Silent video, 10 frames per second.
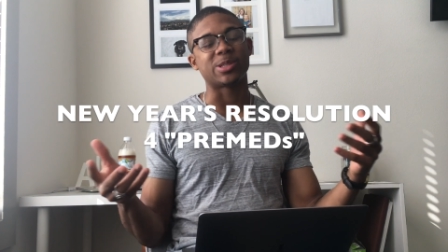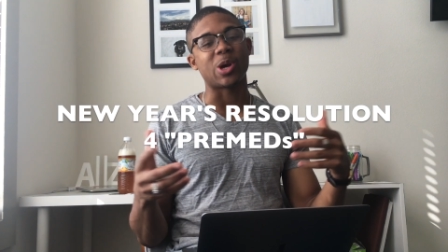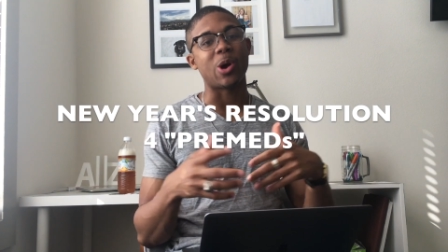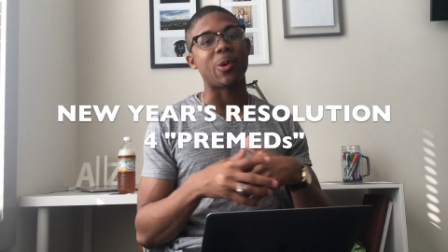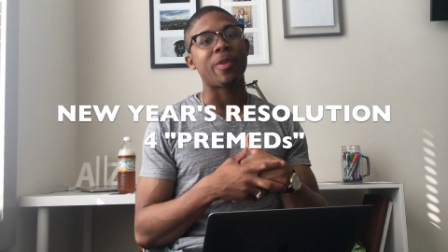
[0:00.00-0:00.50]

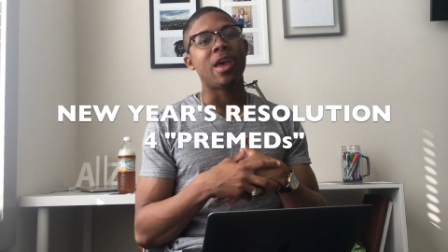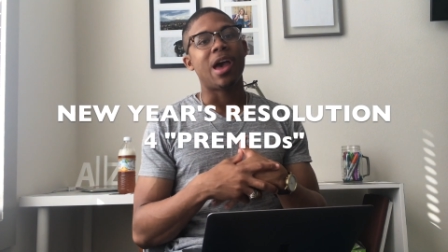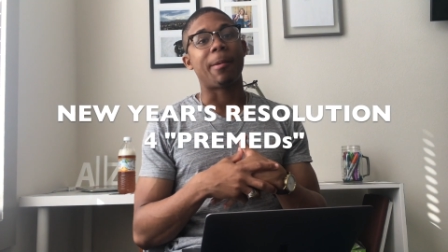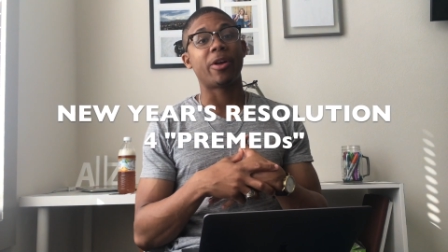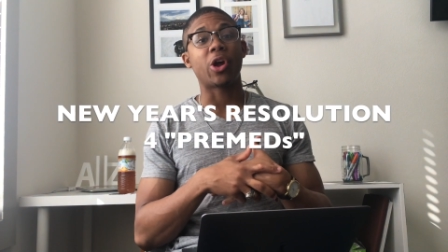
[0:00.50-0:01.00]
So
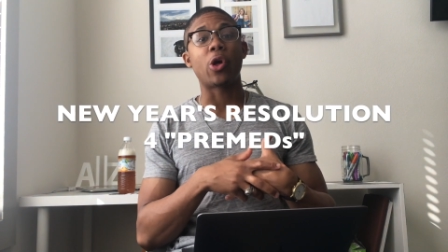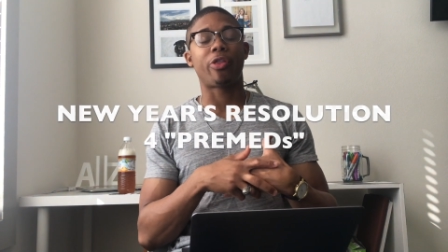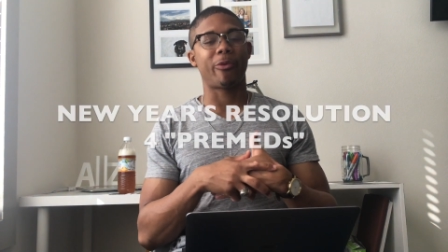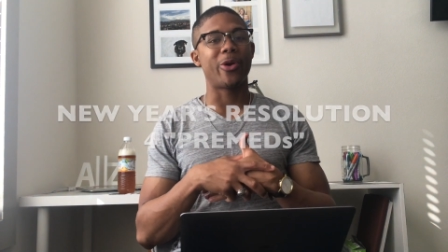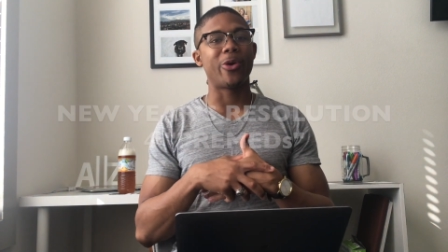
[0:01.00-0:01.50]
I'm going to go
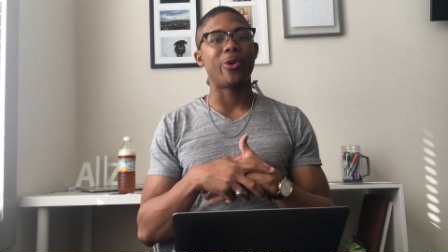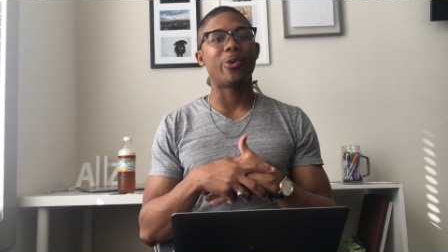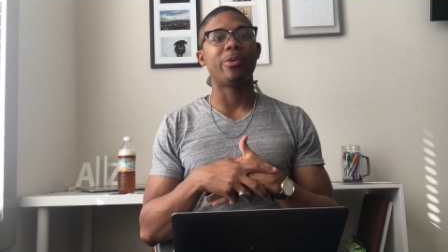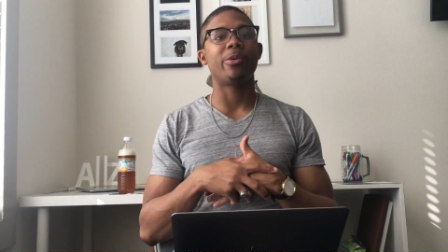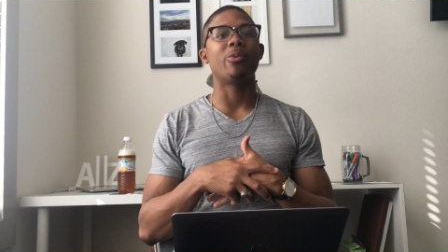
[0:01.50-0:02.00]

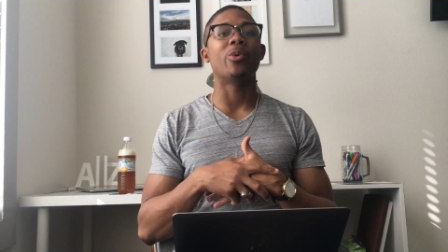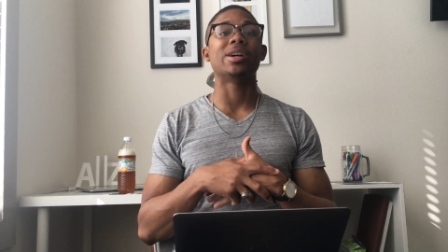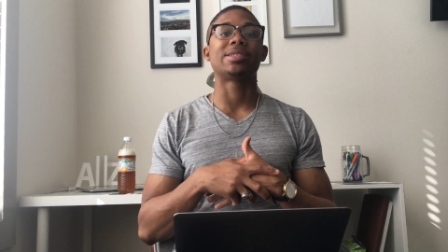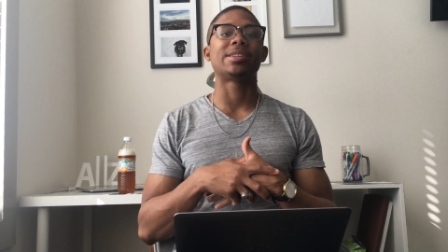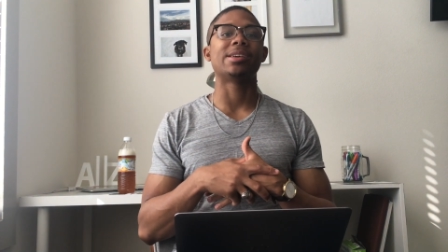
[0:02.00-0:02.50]
through
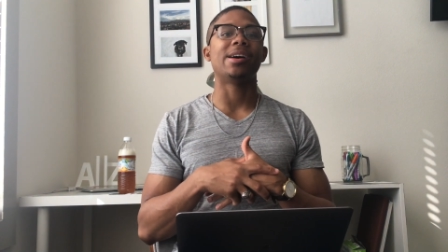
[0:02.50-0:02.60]
what